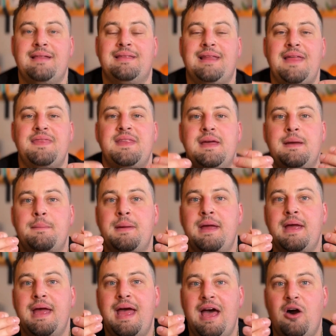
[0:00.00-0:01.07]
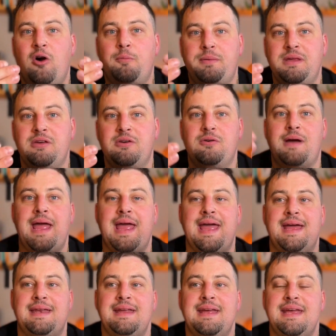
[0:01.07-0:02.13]
Let them help you
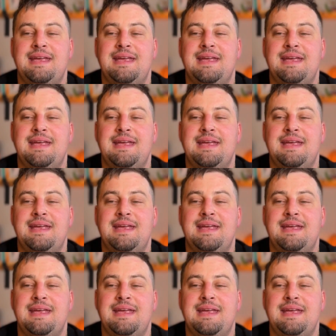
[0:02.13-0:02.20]
and